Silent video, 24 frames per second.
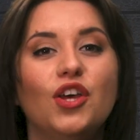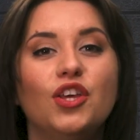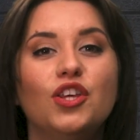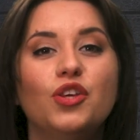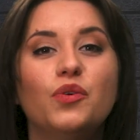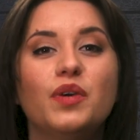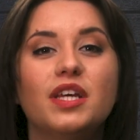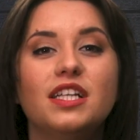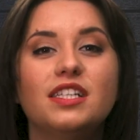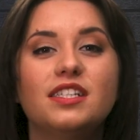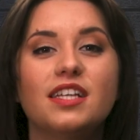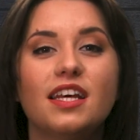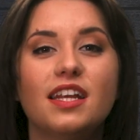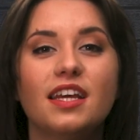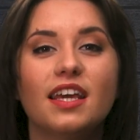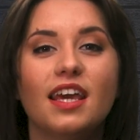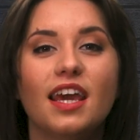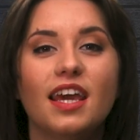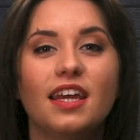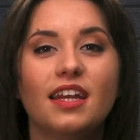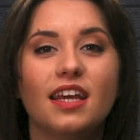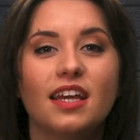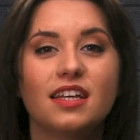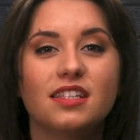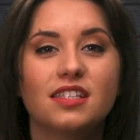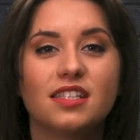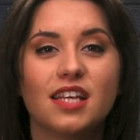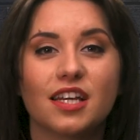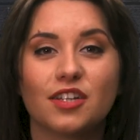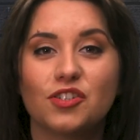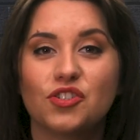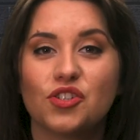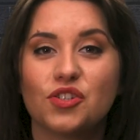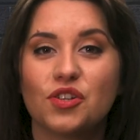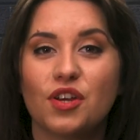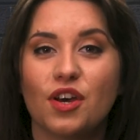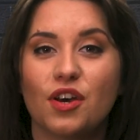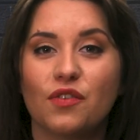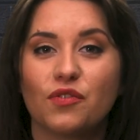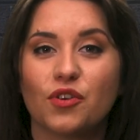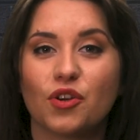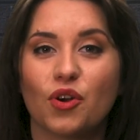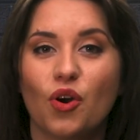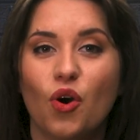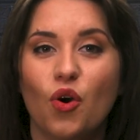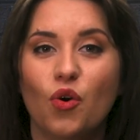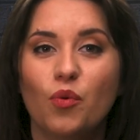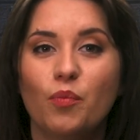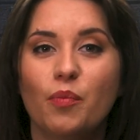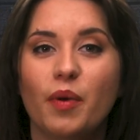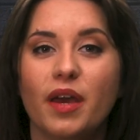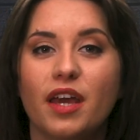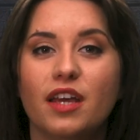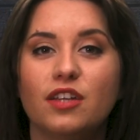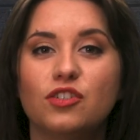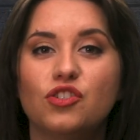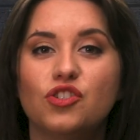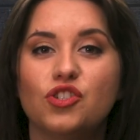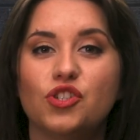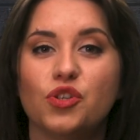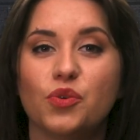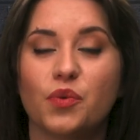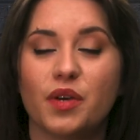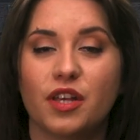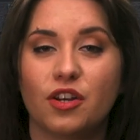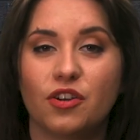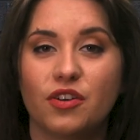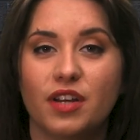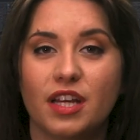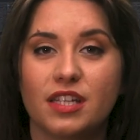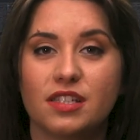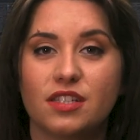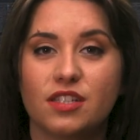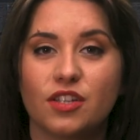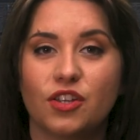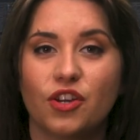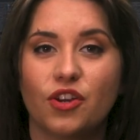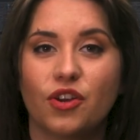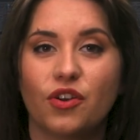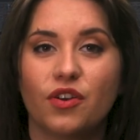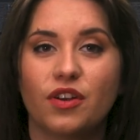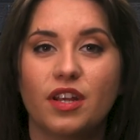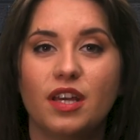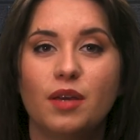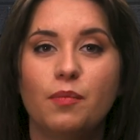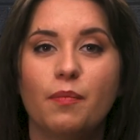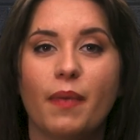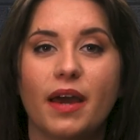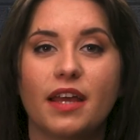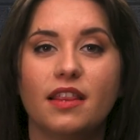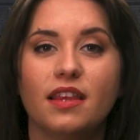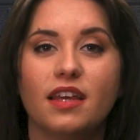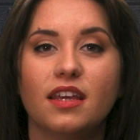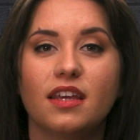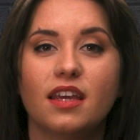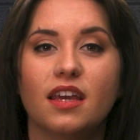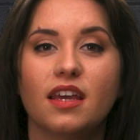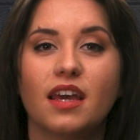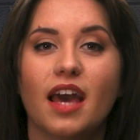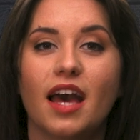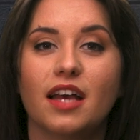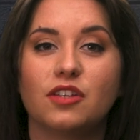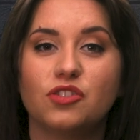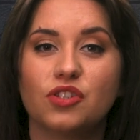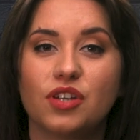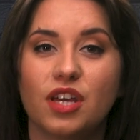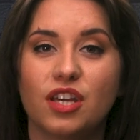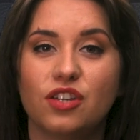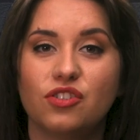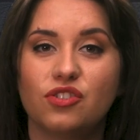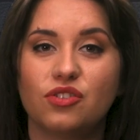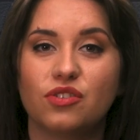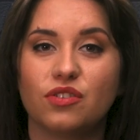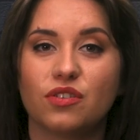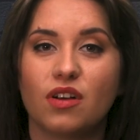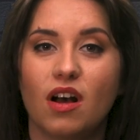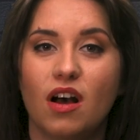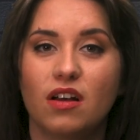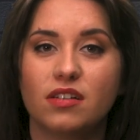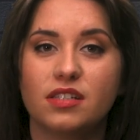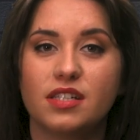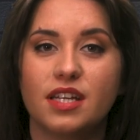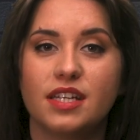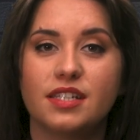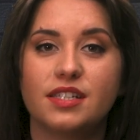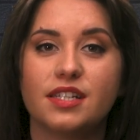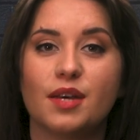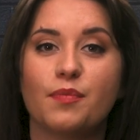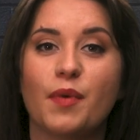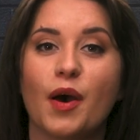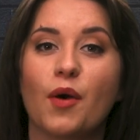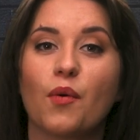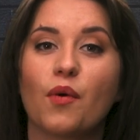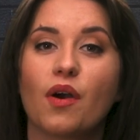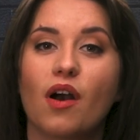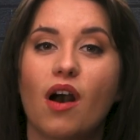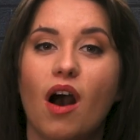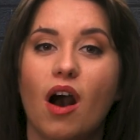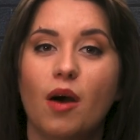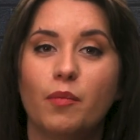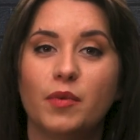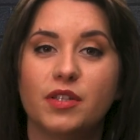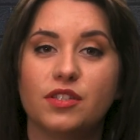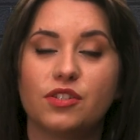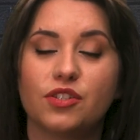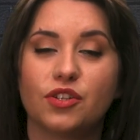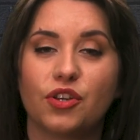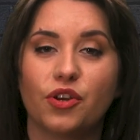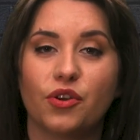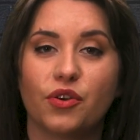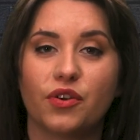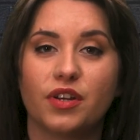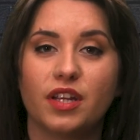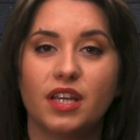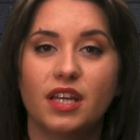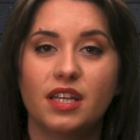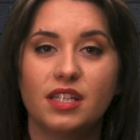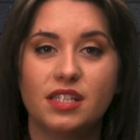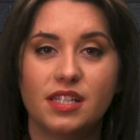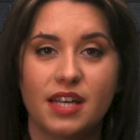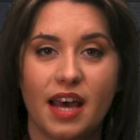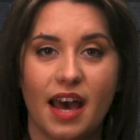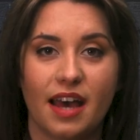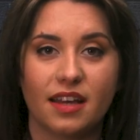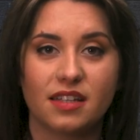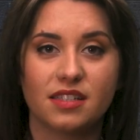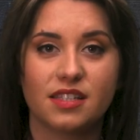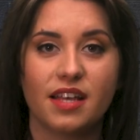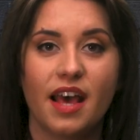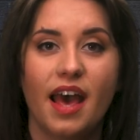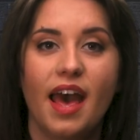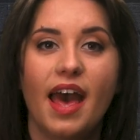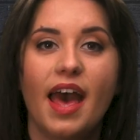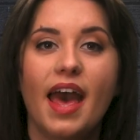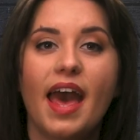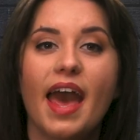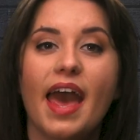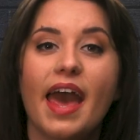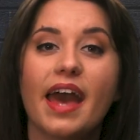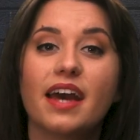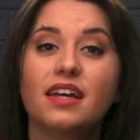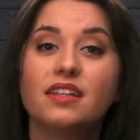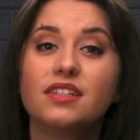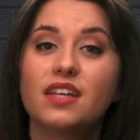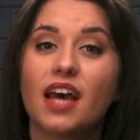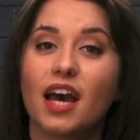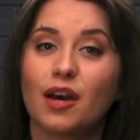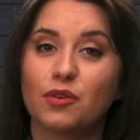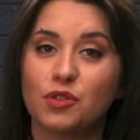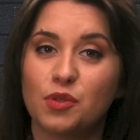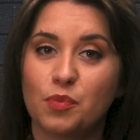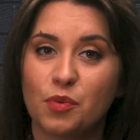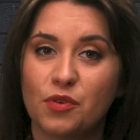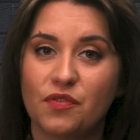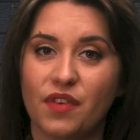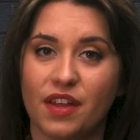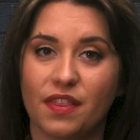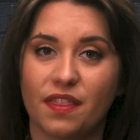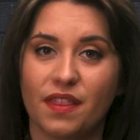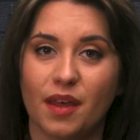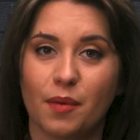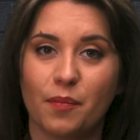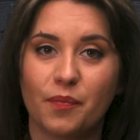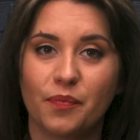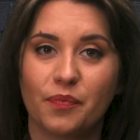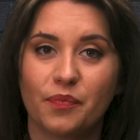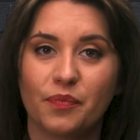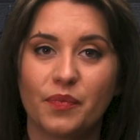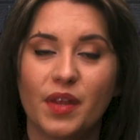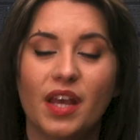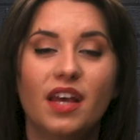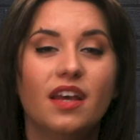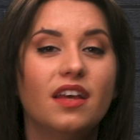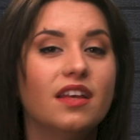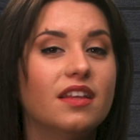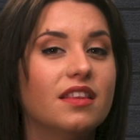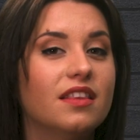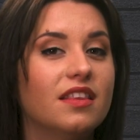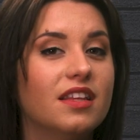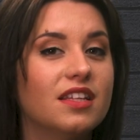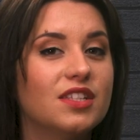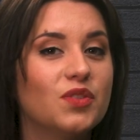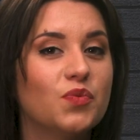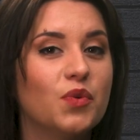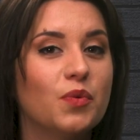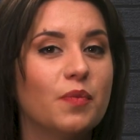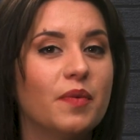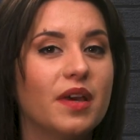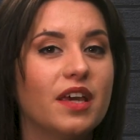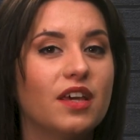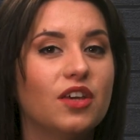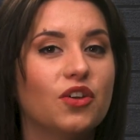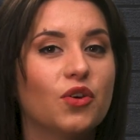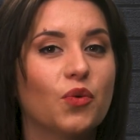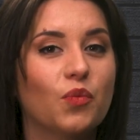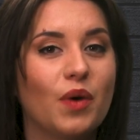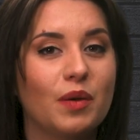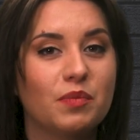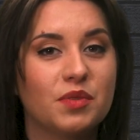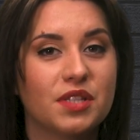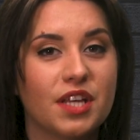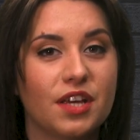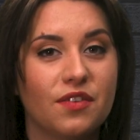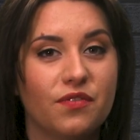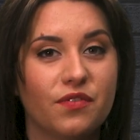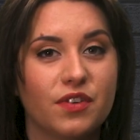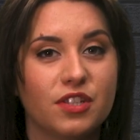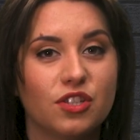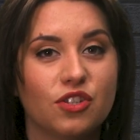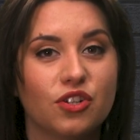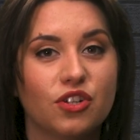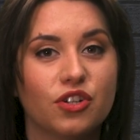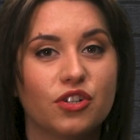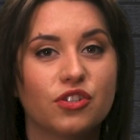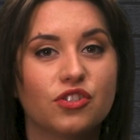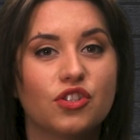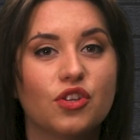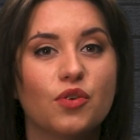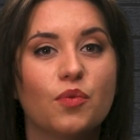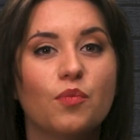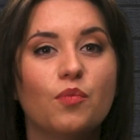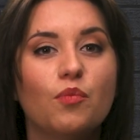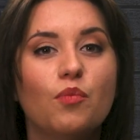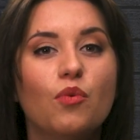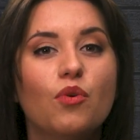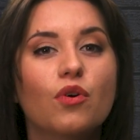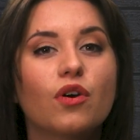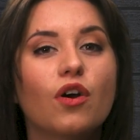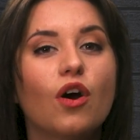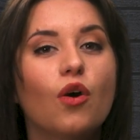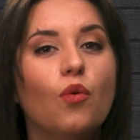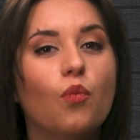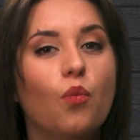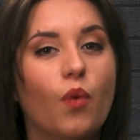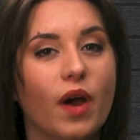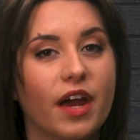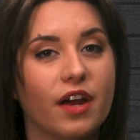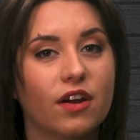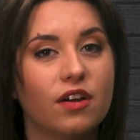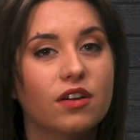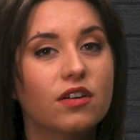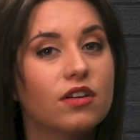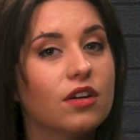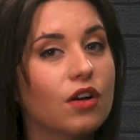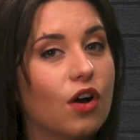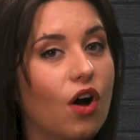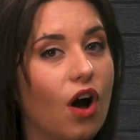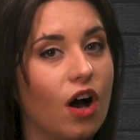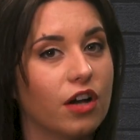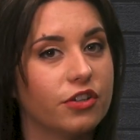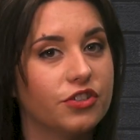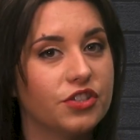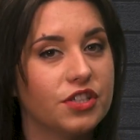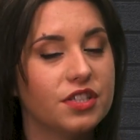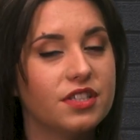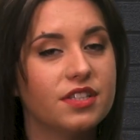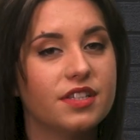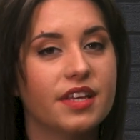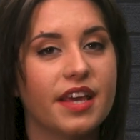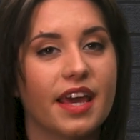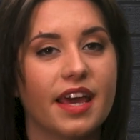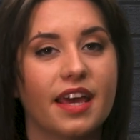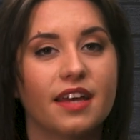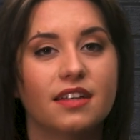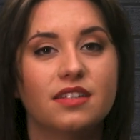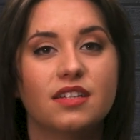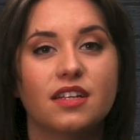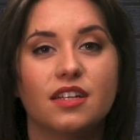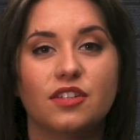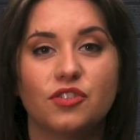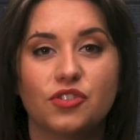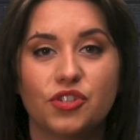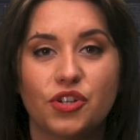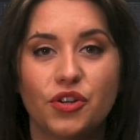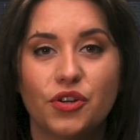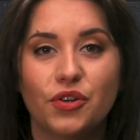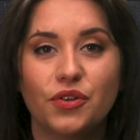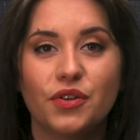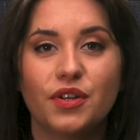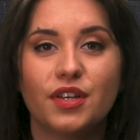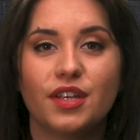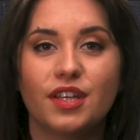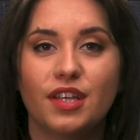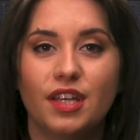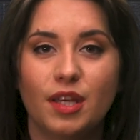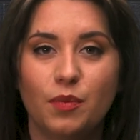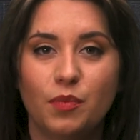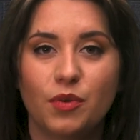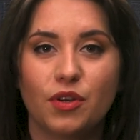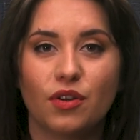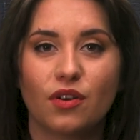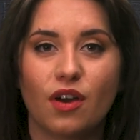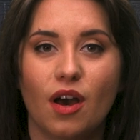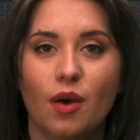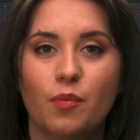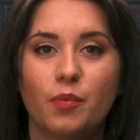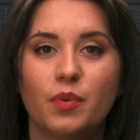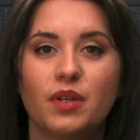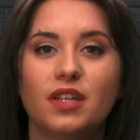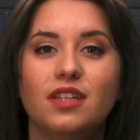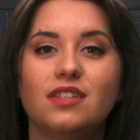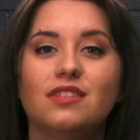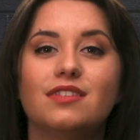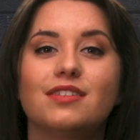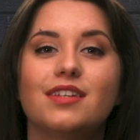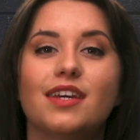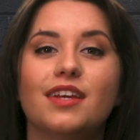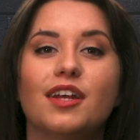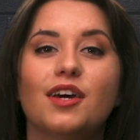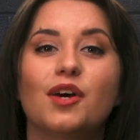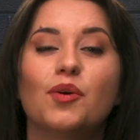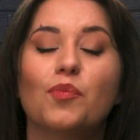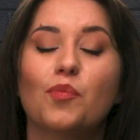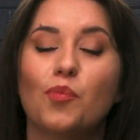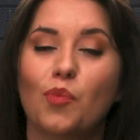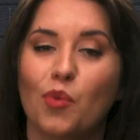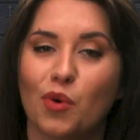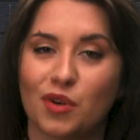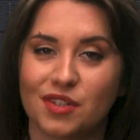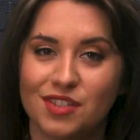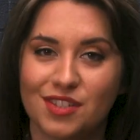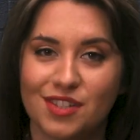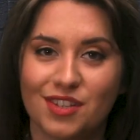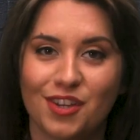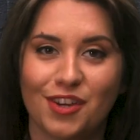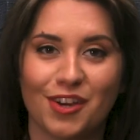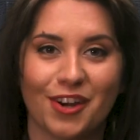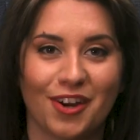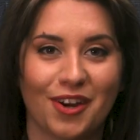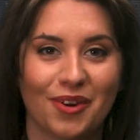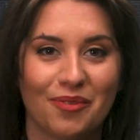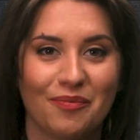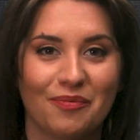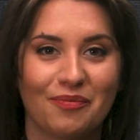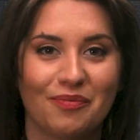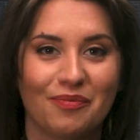You can dedicate a section of your homepage to internet security by linking educational content about common security attacks and how to prevent them. This will make your website visitors more aware, cautious, and in turn, keep your company's data more secure.